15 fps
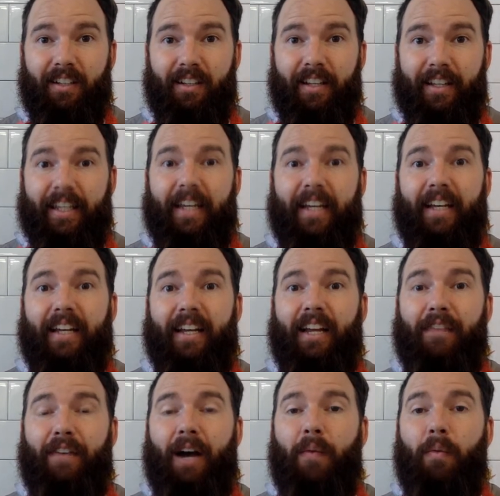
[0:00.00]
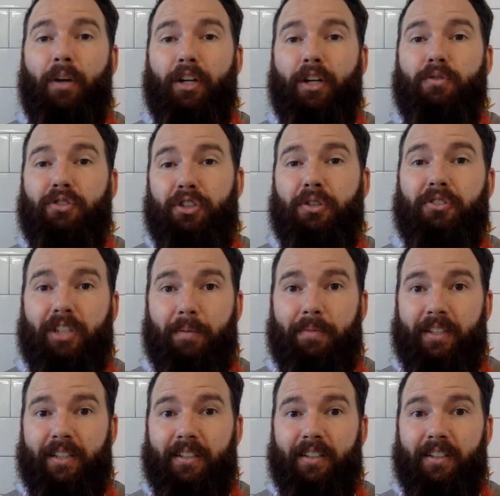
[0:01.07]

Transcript: Like, if I want to go do something,